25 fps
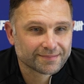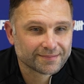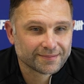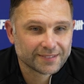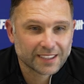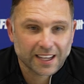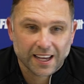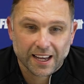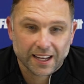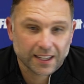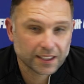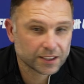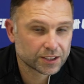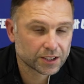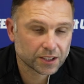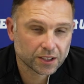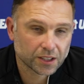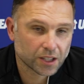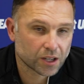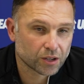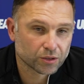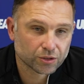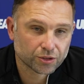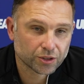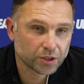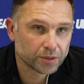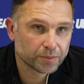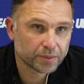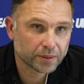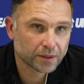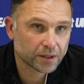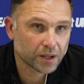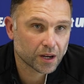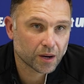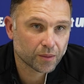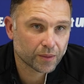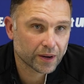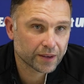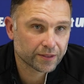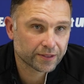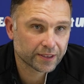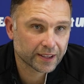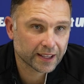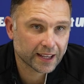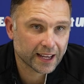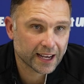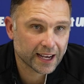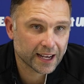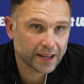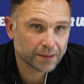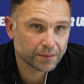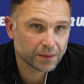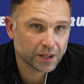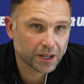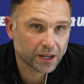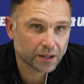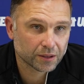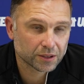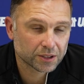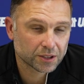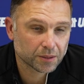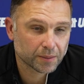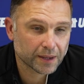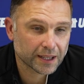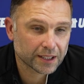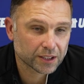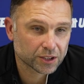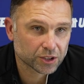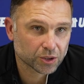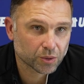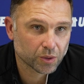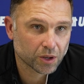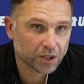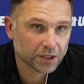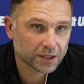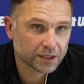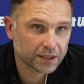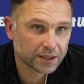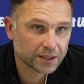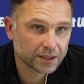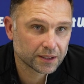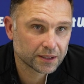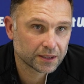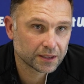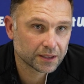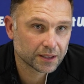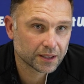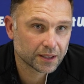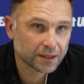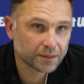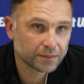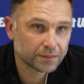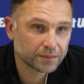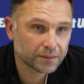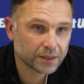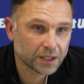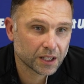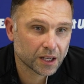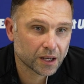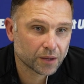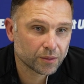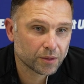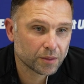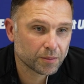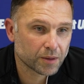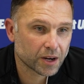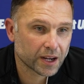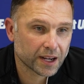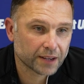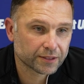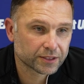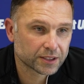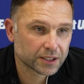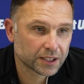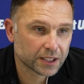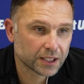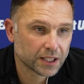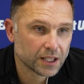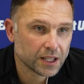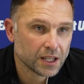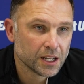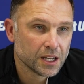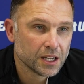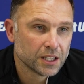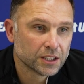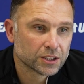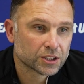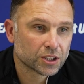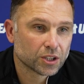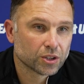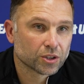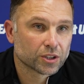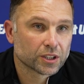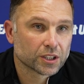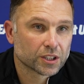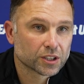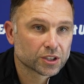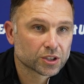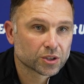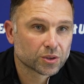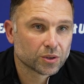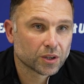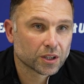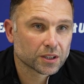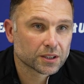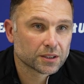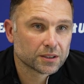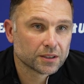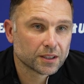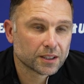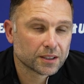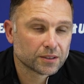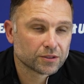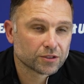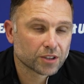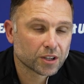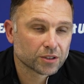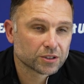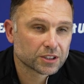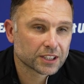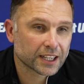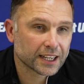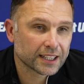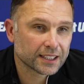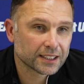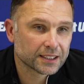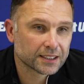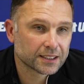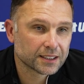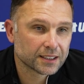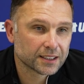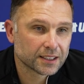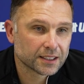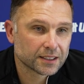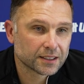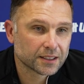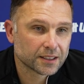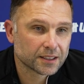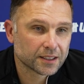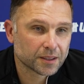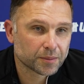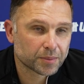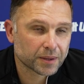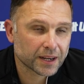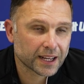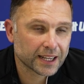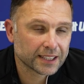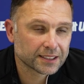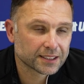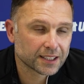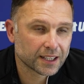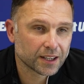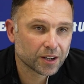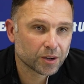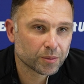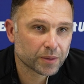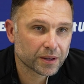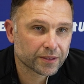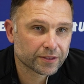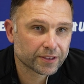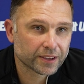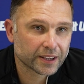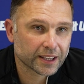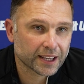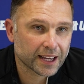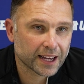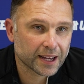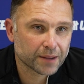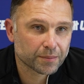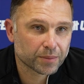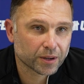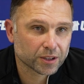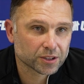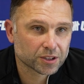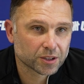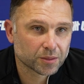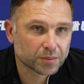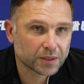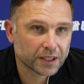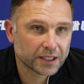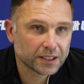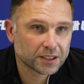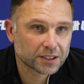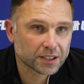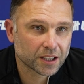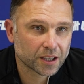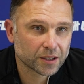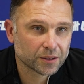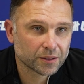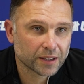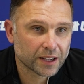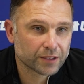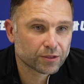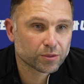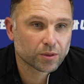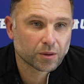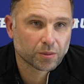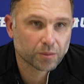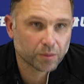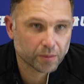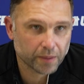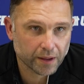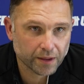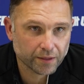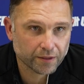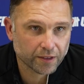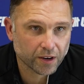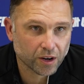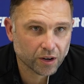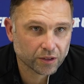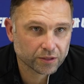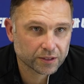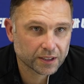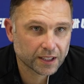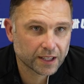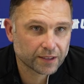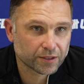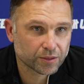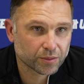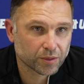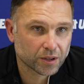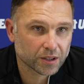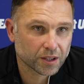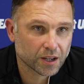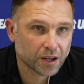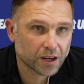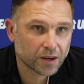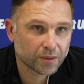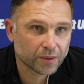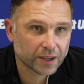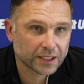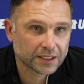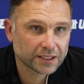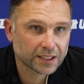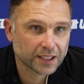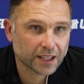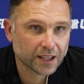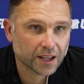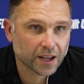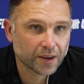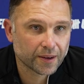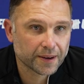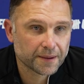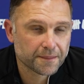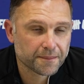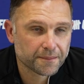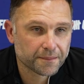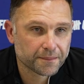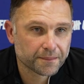Yeah, listen, the whole group can't wait for the game. You know, it's about the squad, and you know, we might have to look at the squad and rotate the players a little bit for the game possibly, so everyone will be involved and everyone can't wait to get going.